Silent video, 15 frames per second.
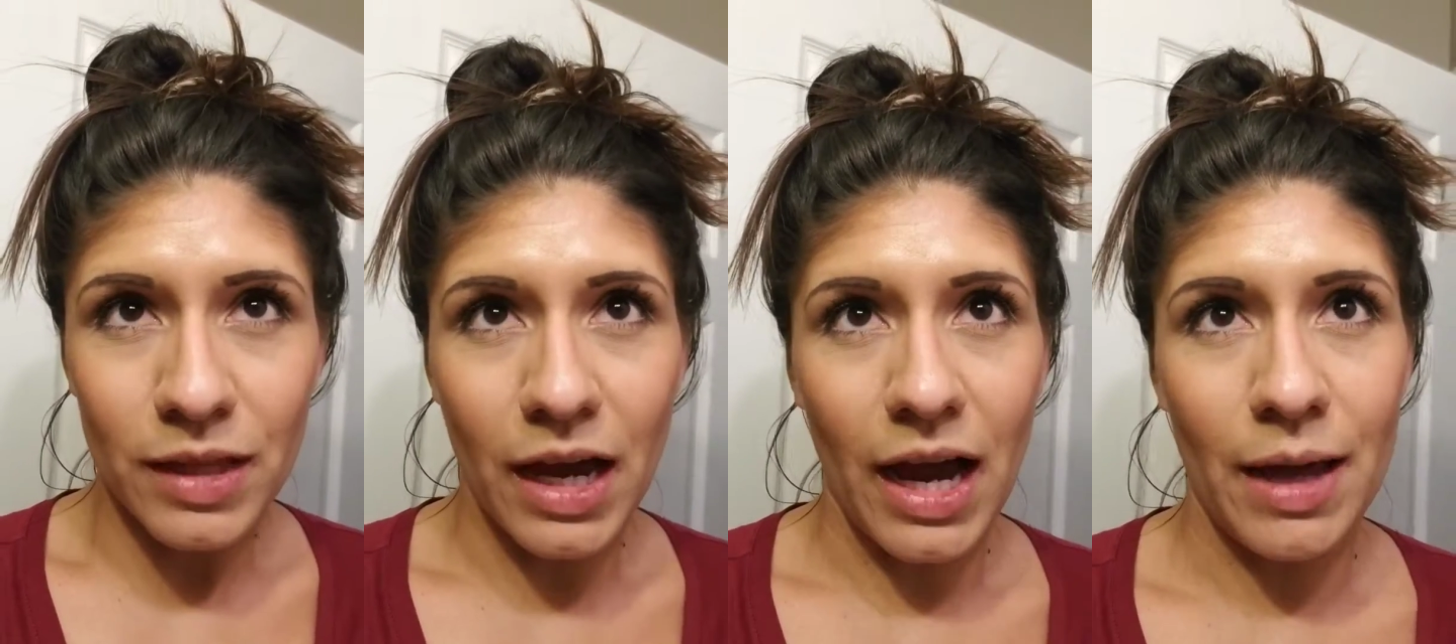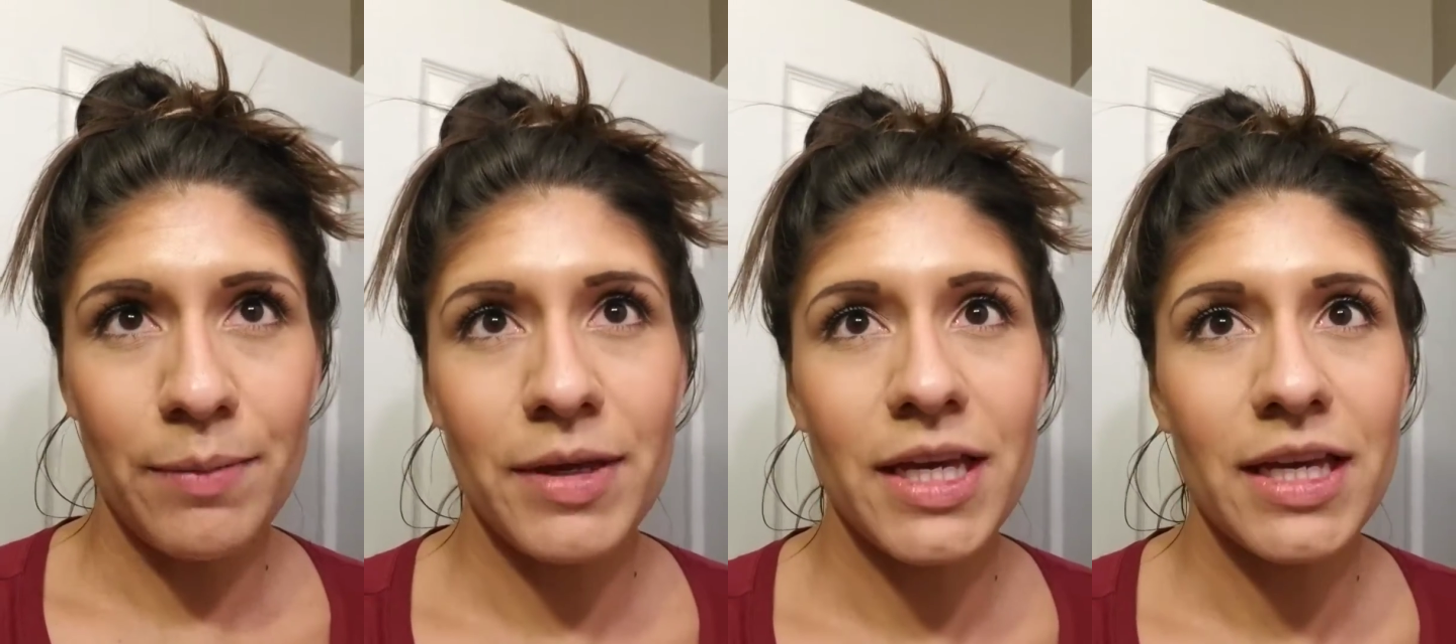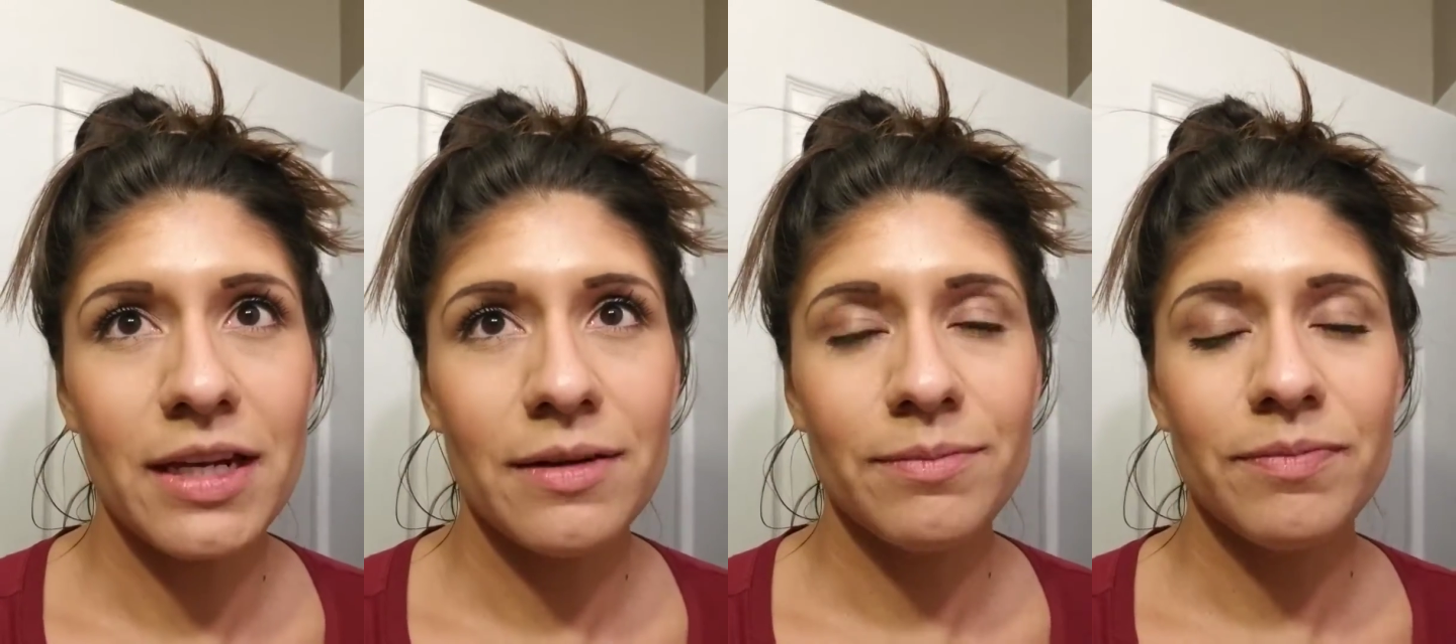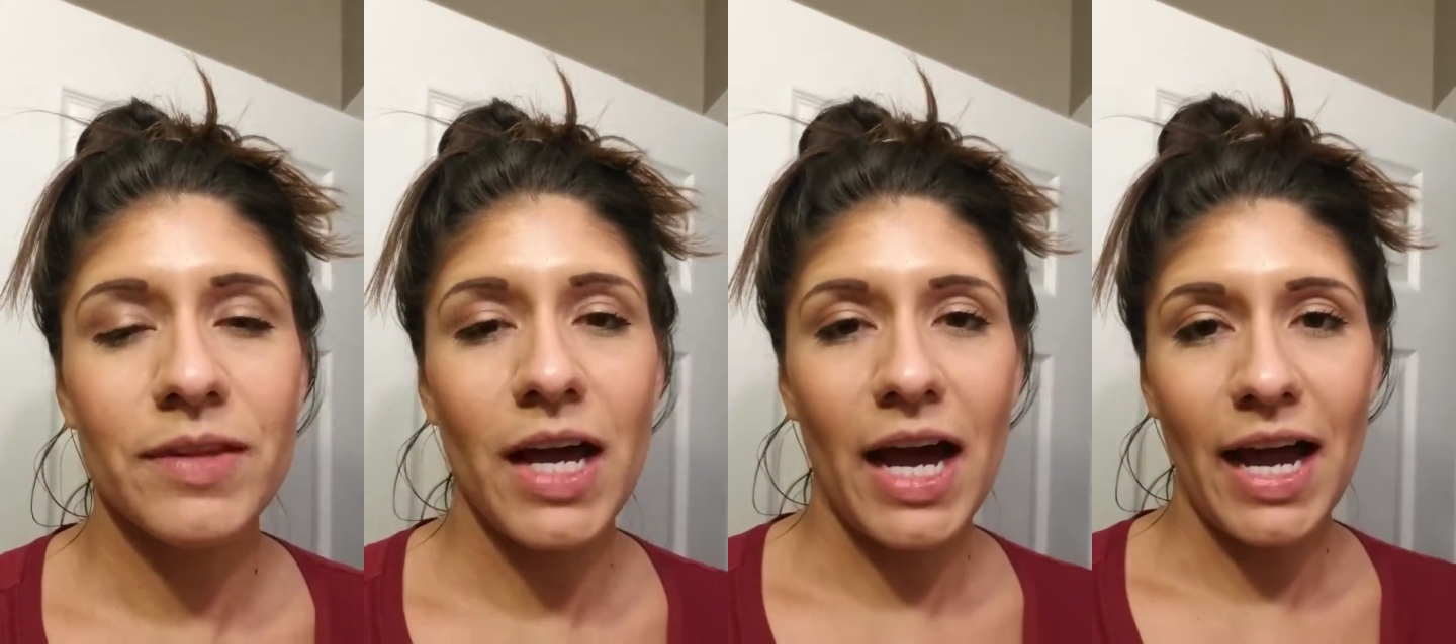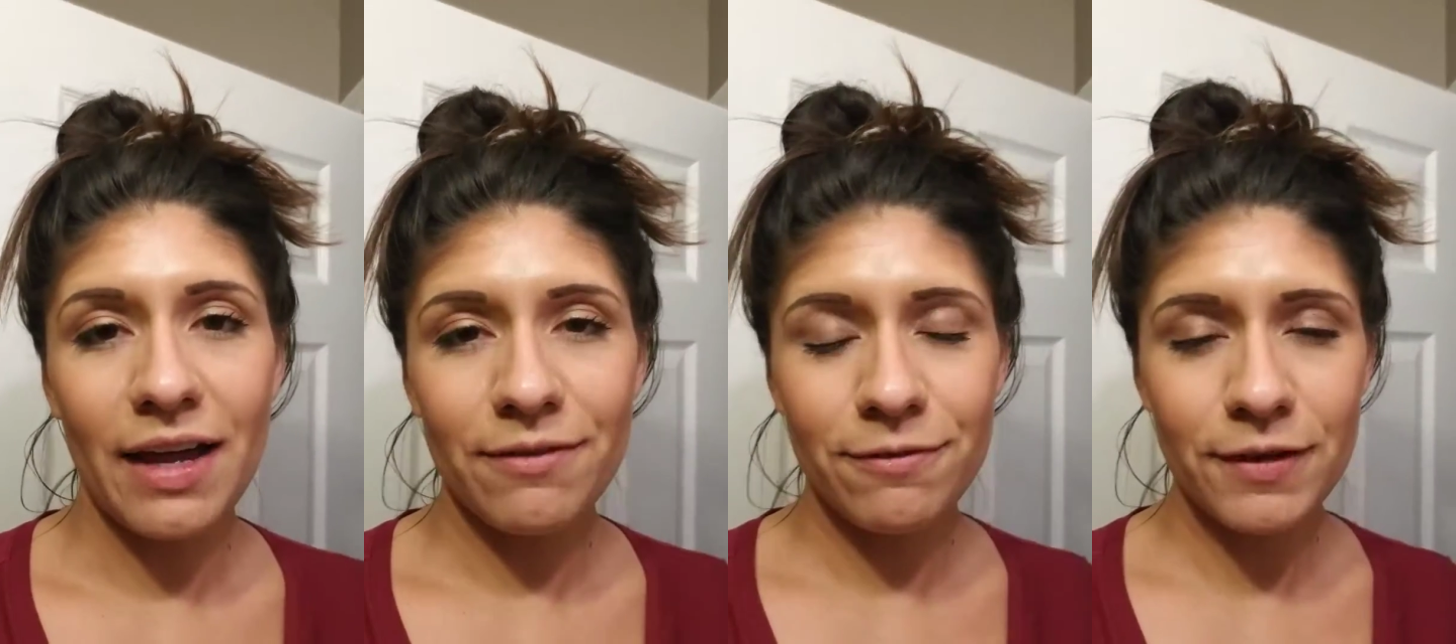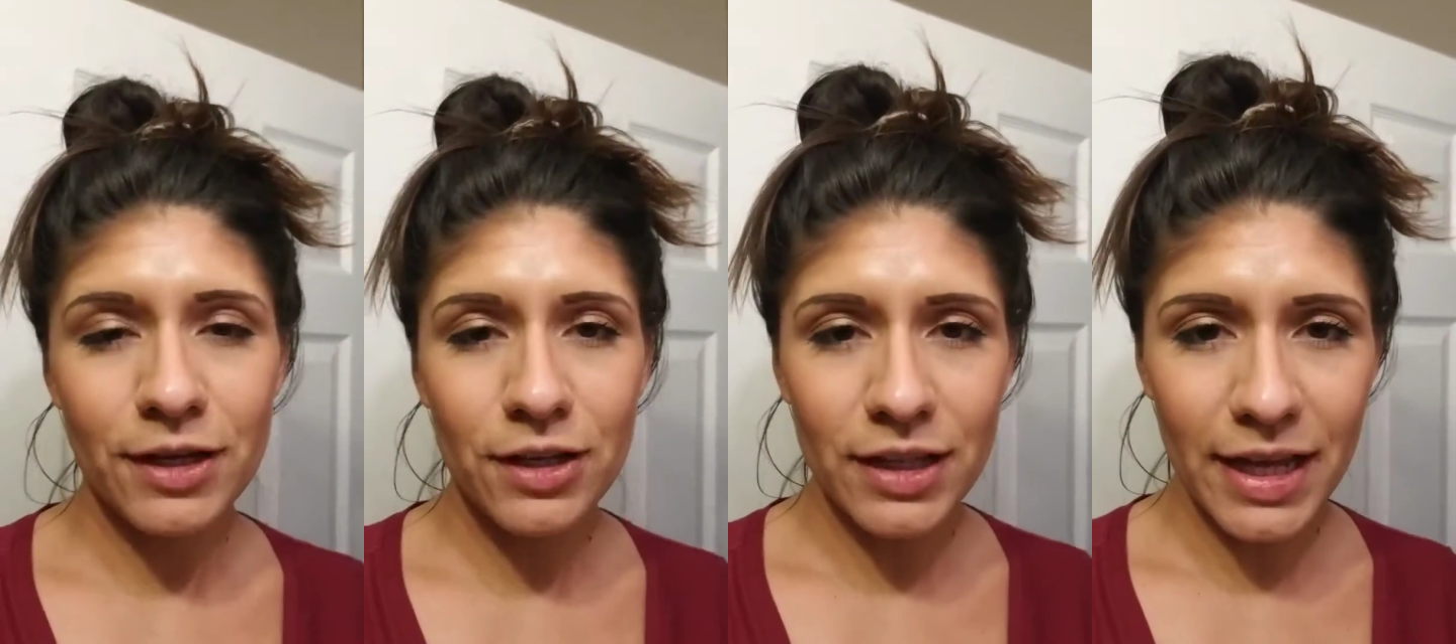I mean, I
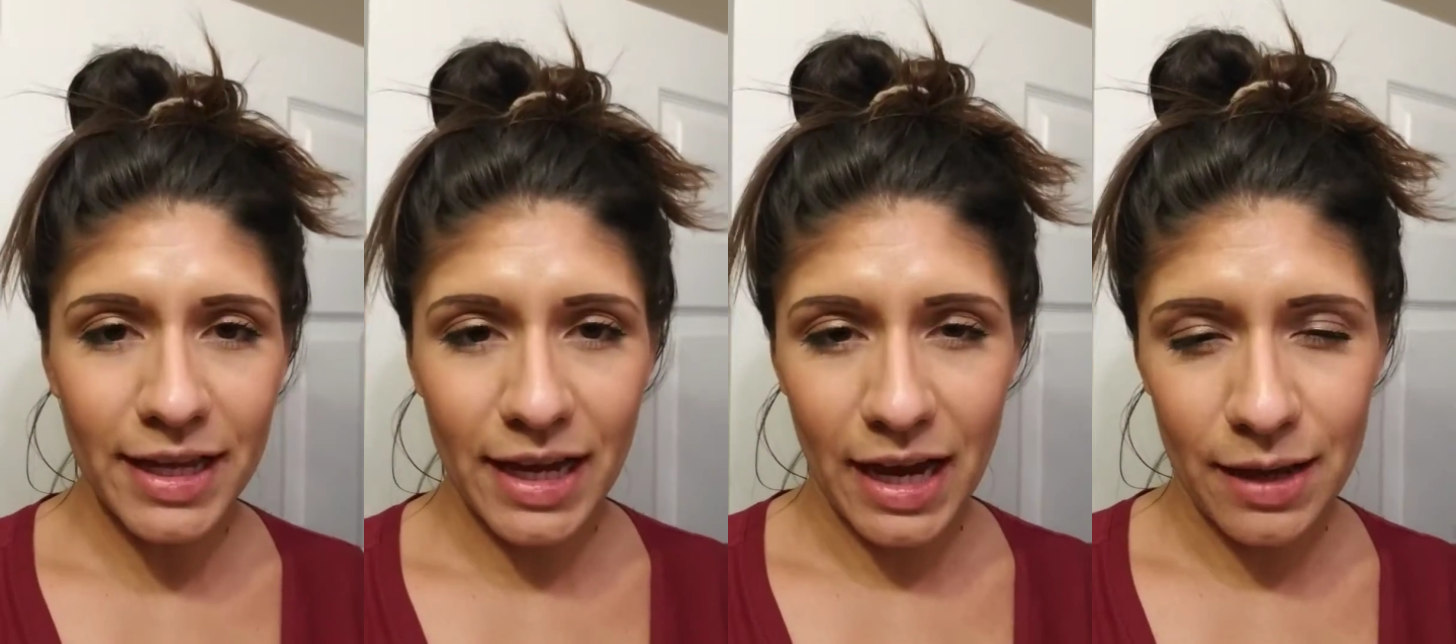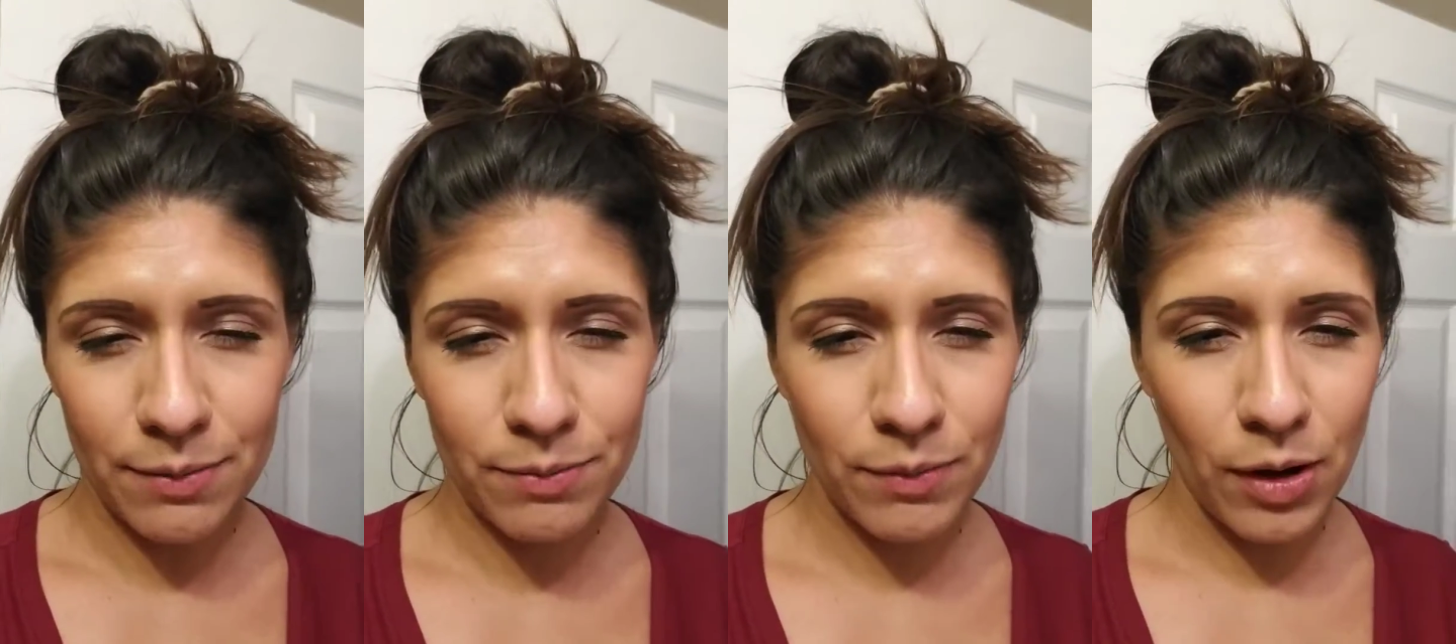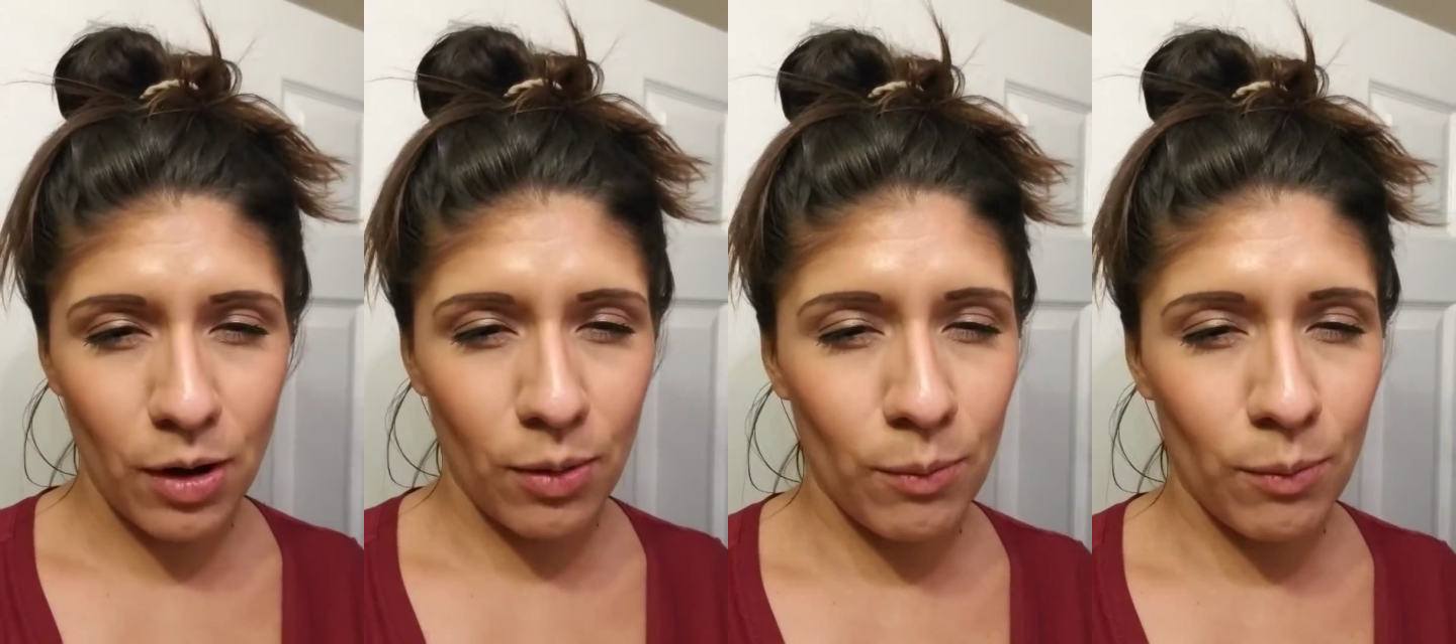feel like I'm